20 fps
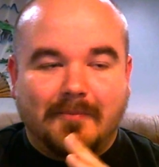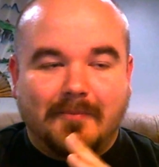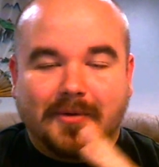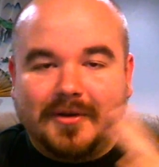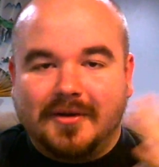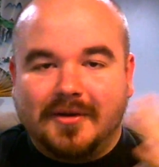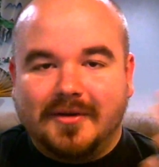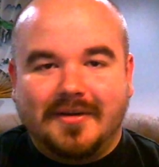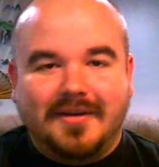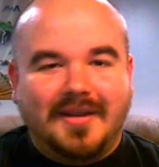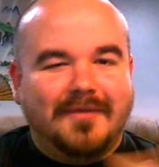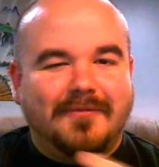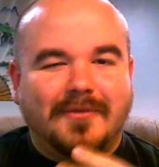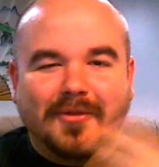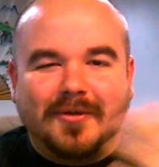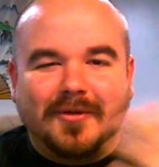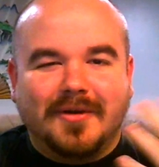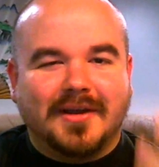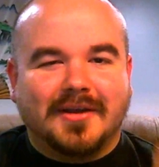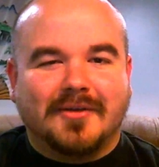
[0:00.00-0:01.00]
but if
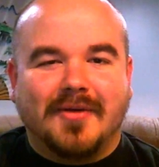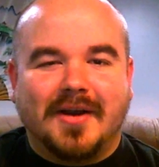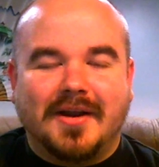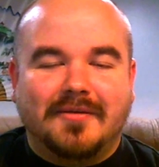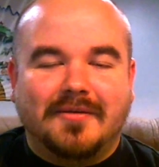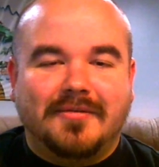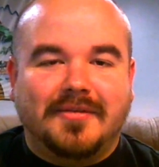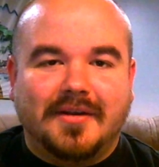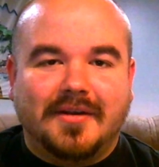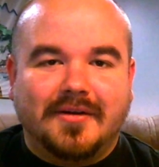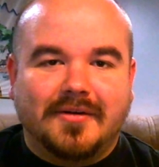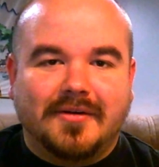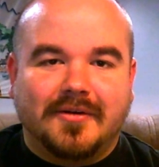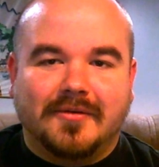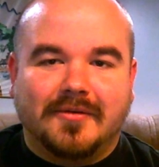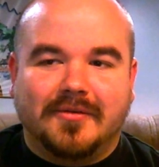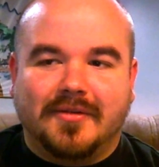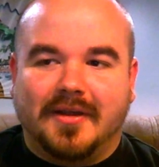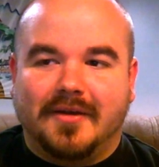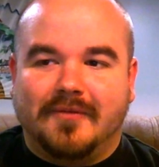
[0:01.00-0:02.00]
you look at Ground
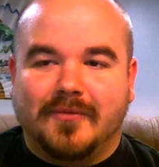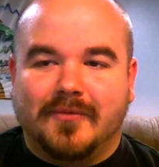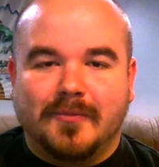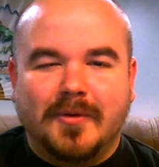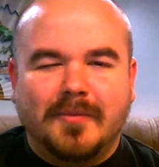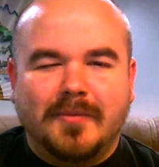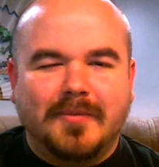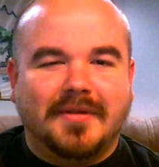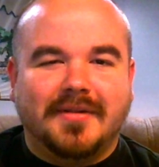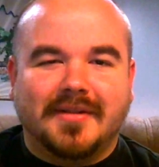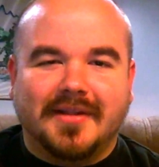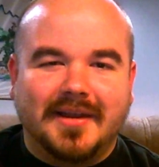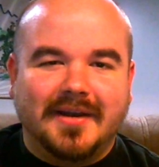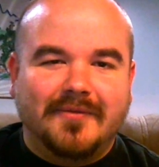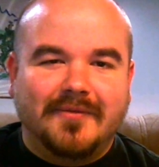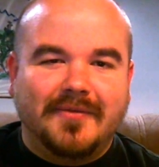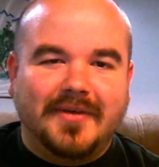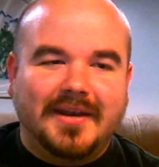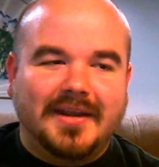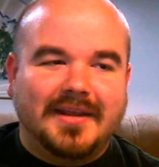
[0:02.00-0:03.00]
Zeroes, like from what we've
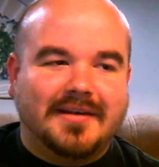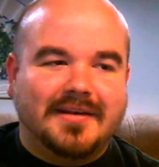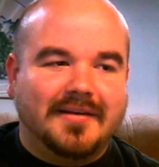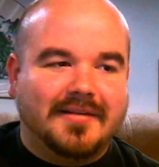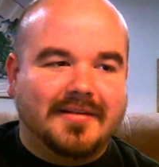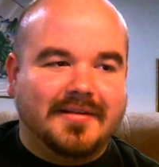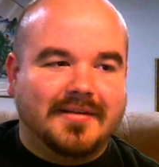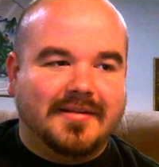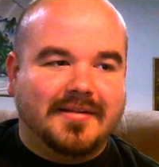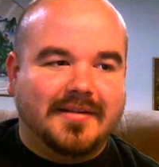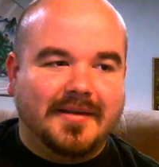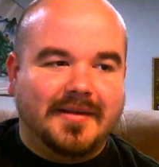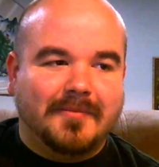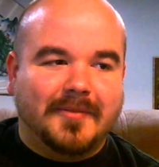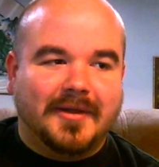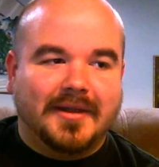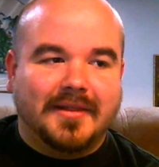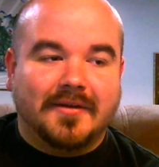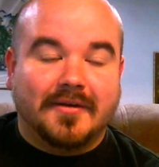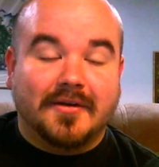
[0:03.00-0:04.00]
seen of it, it doesn't
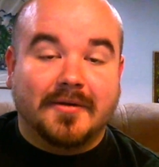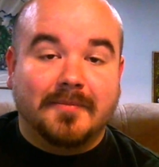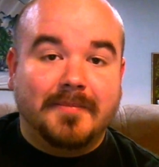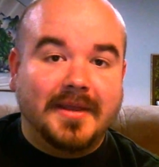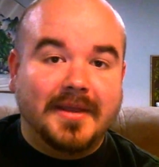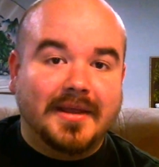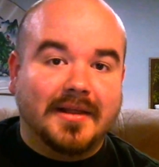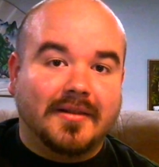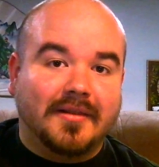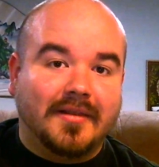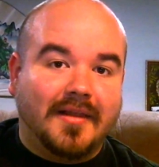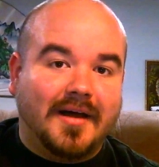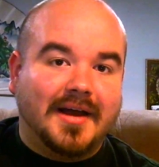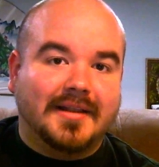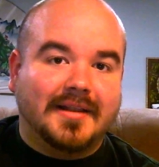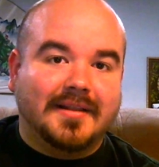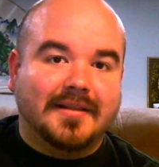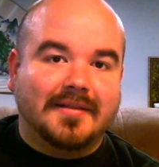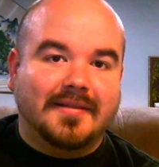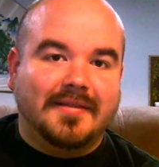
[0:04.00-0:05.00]
seem like there could be a
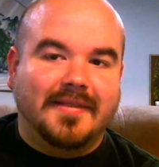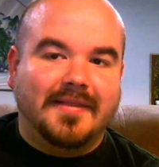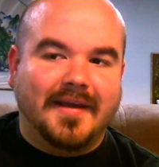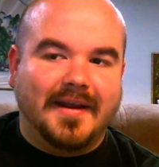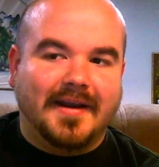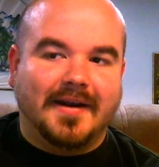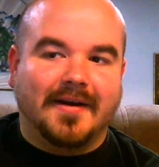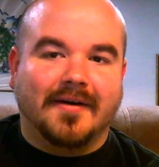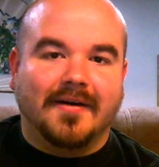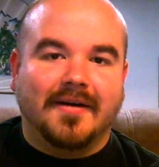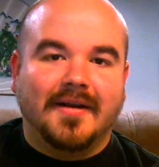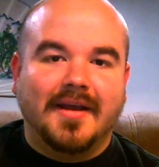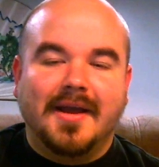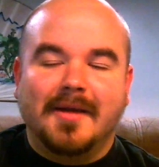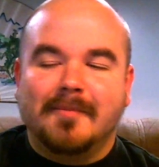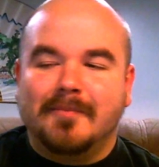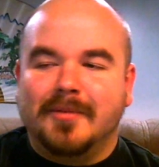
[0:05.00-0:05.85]
lot there.